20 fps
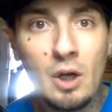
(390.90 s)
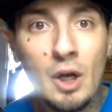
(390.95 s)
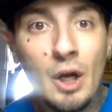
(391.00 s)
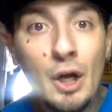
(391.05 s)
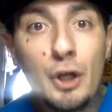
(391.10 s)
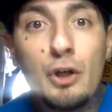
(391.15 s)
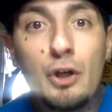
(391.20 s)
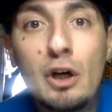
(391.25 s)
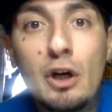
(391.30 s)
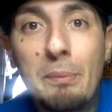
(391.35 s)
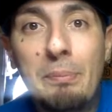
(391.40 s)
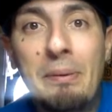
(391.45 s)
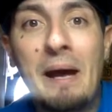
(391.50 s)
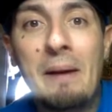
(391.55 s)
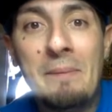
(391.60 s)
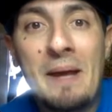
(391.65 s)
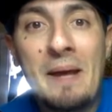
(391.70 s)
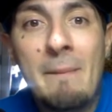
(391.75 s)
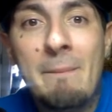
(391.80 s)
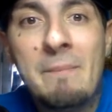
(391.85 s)
You could pay
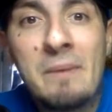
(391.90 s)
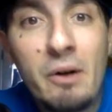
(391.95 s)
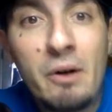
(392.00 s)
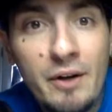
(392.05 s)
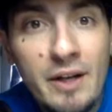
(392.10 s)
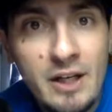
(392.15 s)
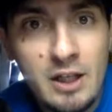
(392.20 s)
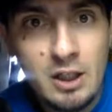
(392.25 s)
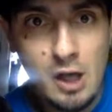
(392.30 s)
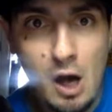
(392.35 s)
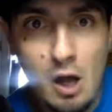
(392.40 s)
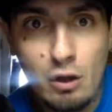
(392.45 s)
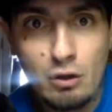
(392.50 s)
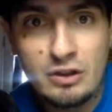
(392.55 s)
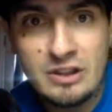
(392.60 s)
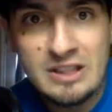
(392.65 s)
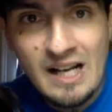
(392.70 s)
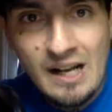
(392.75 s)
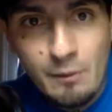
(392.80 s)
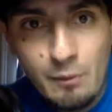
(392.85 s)
me $1,000,000
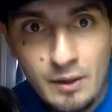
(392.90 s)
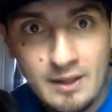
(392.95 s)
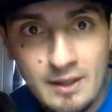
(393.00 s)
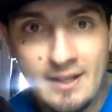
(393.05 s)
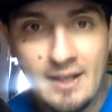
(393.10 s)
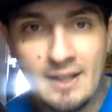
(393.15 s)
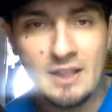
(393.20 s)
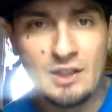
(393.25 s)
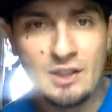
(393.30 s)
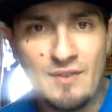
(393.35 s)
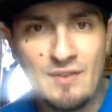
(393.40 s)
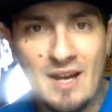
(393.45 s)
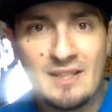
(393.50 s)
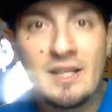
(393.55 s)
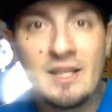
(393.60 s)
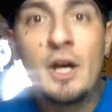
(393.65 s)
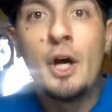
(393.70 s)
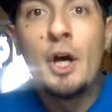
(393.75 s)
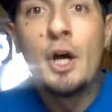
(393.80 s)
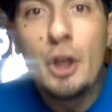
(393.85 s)
and I wouldn't take this vaccine.
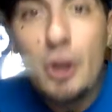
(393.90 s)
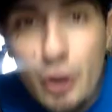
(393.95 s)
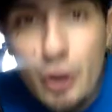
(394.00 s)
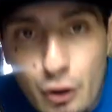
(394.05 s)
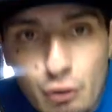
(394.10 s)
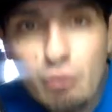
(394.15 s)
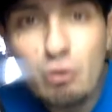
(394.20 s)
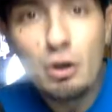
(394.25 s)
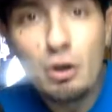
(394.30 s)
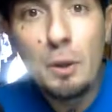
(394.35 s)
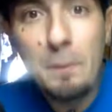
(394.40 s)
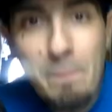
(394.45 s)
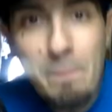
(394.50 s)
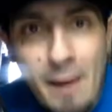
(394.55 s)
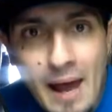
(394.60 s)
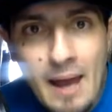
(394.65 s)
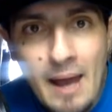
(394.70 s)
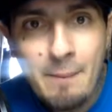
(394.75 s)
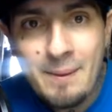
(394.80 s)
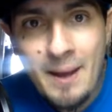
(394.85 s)
You could
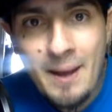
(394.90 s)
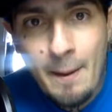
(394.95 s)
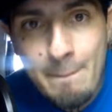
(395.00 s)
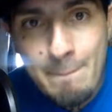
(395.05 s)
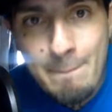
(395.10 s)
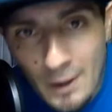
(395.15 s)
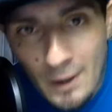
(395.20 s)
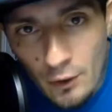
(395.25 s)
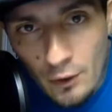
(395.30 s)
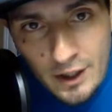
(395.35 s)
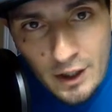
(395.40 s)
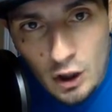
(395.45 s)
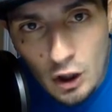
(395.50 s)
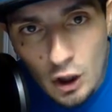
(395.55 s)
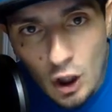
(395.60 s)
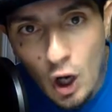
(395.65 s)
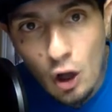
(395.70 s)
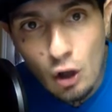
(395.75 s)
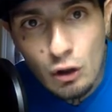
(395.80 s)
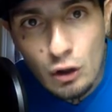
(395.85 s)
pay me
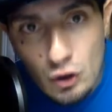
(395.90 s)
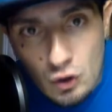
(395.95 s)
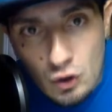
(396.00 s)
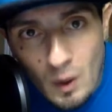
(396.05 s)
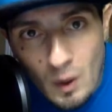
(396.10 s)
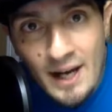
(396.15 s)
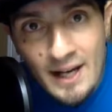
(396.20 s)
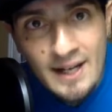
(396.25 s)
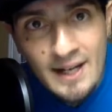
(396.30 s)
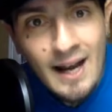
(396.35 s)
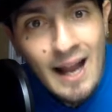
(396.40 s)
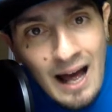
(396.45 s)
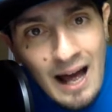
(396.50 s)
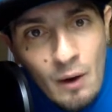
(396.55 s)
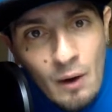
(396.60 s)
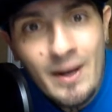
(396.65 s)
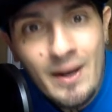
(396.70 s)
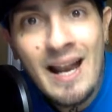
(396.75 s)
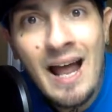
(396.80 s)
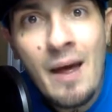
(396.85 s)
$1,000,000 right
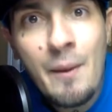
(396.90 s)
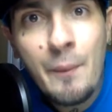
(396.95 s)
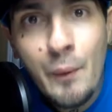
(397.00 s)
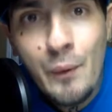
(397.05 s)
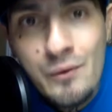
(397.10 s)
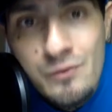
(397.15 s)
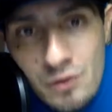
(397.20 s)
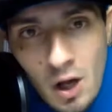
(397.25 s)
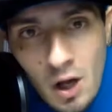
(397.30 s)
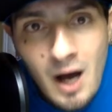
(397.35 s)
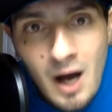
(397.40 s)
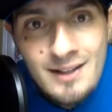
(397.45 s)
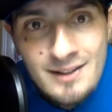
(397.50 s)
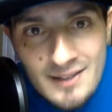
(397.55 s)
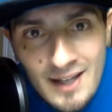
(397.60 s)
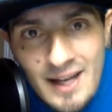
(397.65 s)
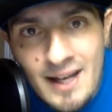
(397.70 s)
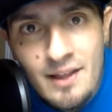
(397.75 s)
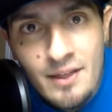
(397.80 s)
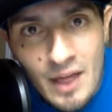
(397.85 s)
now and I will not
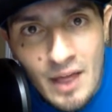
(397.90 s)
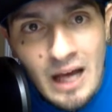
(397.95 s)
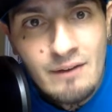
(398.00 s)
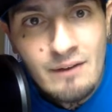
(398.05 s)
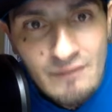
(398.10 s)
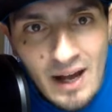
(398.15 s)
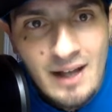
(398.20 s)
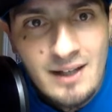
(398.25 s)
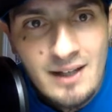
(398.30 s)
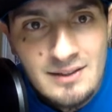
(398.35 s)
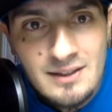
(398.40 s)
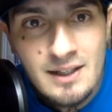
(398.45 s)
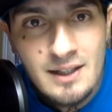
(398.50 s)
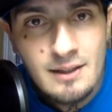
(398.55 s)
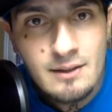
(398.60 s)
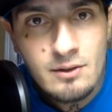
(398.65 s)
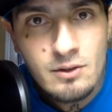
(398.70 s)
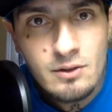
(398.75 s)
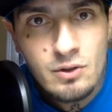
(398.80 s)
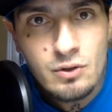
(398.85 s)
take that vaccine.
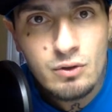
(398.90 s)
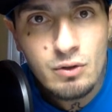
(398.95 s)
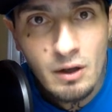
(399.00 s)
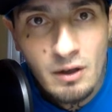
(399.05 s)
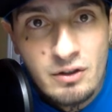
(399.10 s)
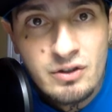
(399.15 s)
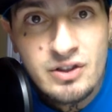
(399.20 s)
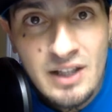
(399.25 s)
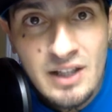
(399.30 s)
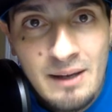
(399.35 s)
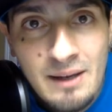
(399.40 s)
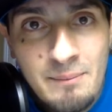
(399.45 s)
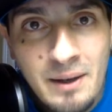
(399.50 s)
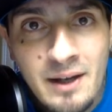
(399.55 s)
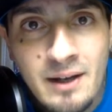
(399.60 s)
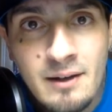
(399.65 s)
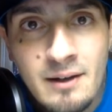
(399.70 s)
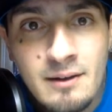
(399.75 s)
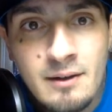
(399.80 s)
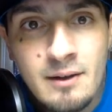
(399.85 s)
Do you understand
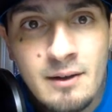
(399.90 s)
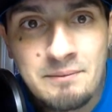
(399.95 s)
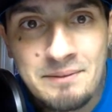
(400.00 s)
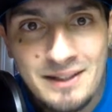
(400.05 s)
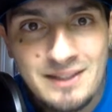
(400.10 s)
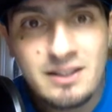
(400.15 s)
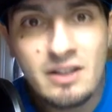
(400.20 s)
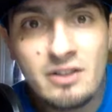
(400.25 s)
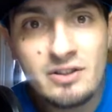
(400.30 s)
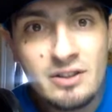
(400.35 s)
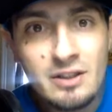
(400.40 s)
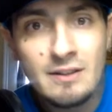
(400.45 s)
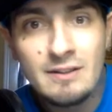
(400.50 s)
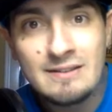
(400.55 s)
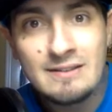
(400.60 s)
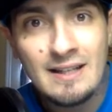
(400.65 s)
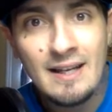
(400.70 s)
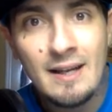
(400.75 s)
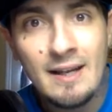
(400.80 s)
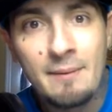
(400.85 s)
me? That's how serious
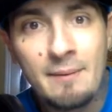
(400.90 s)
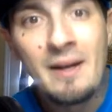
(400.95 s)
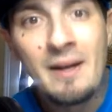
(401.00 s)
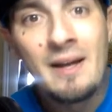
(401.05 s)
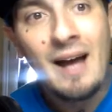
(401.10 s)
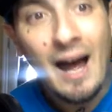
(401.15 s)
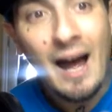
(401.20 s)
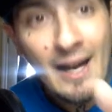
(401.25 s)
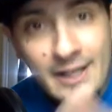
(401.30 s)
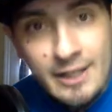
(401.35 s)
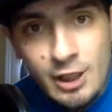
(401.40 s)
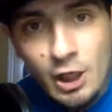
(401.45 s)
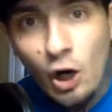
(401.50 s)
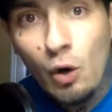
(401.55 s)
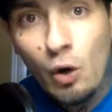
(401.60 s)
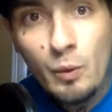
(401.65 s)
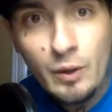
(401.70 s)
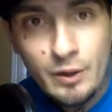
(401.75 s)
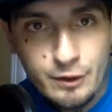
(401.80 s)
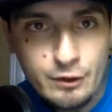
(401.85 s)
I am. I know
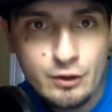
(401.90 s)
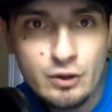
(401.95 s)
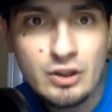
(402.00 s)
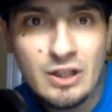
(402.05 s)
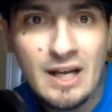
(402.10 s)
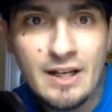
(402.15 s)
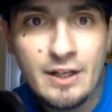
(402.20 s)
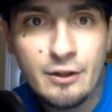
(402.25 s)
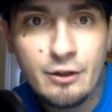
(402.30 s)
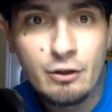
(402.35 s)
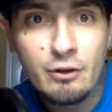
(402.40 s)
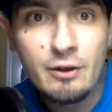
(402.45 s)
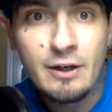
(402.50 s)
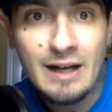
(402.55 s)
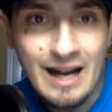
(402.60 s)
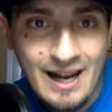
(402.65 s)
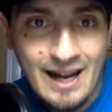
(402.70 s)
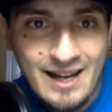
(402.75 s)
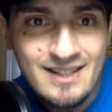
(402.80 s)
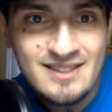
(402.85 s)
what they're trying to do here.
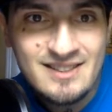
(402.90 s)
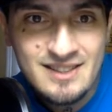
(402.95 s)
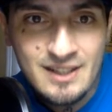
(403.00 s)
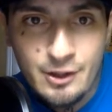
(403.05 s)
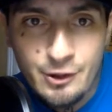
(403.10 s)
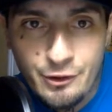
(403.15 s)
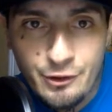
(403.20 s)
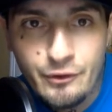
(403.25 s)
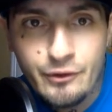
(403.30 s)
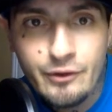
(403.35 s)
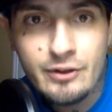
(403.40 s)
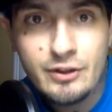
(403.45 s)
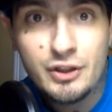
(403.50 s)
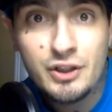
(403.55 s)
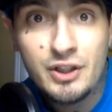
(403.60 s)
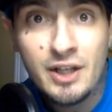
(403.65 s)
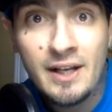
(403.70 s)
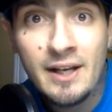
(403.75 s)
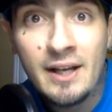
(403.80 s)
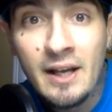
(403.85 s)
I can see through their
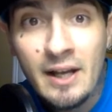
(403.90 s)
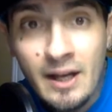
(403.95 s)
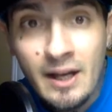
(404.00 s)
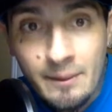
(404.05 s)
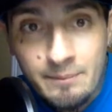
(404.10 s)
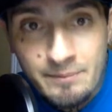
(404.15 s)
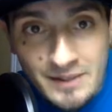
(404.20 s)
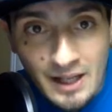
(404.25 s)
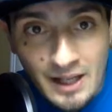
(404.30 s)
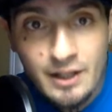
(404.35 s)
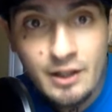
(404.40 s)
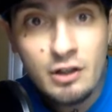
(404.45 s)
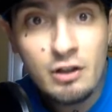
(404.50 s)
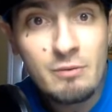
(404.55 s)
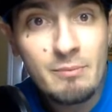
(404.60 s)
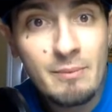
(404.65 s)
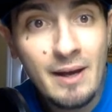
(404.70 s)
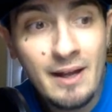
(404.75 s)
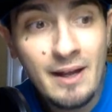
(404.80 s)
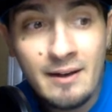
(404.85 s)
shit. I'm telling you,
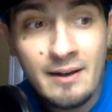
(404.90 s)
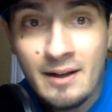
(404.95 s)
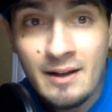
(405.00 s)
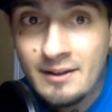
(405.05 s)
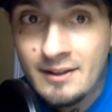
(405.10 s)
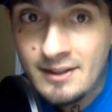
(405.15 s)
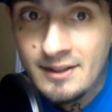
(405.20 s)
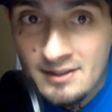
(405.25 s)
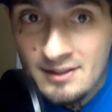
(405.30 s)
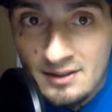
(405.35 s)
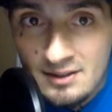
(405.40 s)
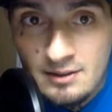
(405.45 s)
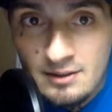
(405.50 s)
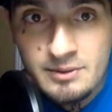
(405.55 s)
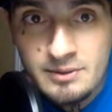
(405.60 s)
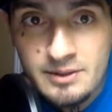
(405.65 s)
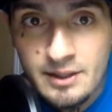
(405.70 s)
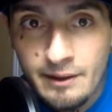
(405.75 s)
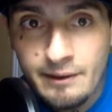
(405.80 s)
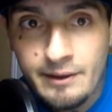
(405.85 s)
man, this is some
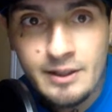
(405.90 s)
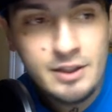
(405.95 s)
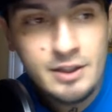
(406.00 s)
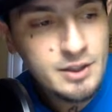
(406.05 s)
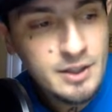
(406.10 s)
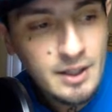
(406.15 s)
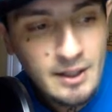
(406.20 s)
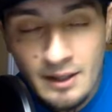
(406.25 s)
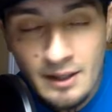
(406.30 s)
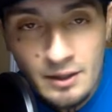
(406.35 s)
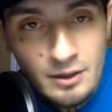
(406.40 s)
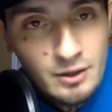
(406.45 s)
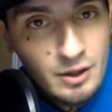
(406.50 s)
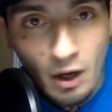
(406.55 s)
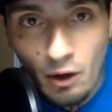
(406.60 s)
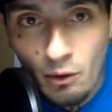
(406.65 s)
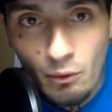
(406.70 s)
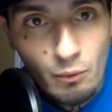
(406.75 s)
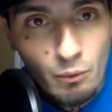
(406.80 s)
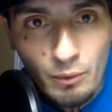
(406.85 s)
serious shit.
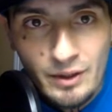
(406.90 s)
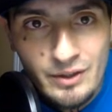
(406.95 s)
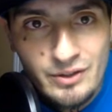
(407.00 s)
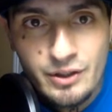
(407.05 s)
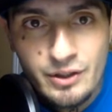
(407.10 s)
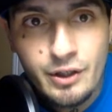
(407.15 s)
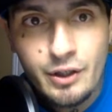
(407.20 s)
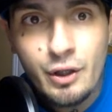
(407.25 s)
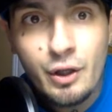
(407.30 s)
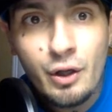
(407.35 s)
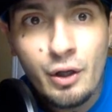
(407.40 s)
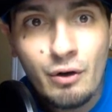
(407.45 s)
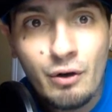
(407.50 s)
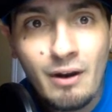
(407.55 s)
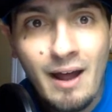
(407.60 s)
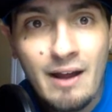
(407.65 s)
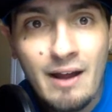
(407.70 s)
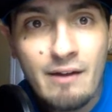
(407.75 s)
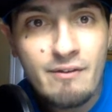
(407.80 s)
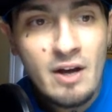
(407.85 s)
Don't risk your
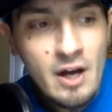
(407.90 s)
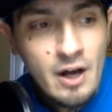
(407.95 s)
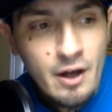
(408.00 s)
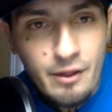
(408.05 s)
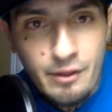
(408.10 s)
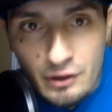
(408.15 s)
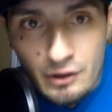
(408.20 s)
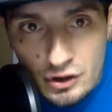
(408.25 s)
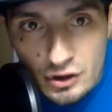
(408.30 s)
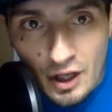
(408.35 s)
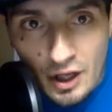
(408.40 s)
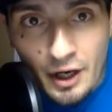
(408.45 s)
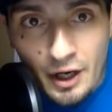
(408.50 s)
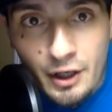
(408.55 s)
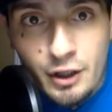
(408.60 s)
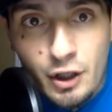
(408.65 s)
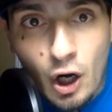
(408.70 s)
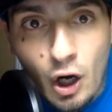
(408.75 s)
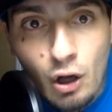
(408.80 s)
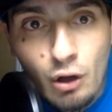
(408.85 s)
life. There's not a
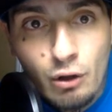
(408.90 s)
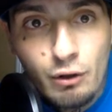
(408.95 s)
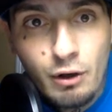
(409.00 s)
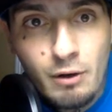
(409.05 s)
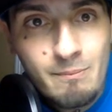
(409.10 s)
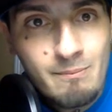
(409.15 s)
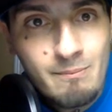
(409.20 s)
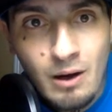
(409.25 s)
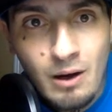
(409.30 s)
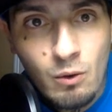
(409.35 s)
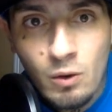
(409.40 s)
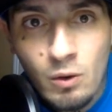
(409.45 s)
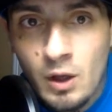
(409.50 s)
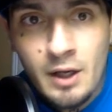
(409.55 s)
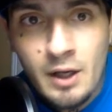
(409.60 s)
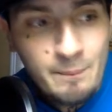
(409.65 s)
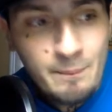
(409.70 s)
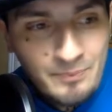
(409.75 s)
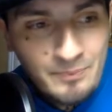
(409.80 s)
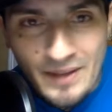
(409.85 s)
dollar amount
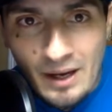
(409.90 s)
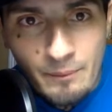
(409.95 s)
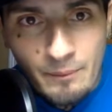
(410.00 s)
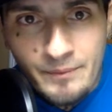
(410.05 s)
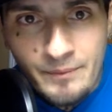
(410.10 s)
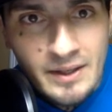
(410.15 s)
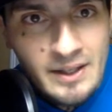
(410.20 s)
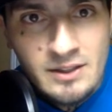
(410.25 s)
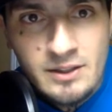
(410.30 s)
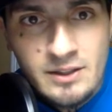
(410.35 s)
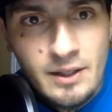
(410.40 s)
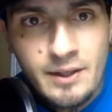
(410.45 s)
that is...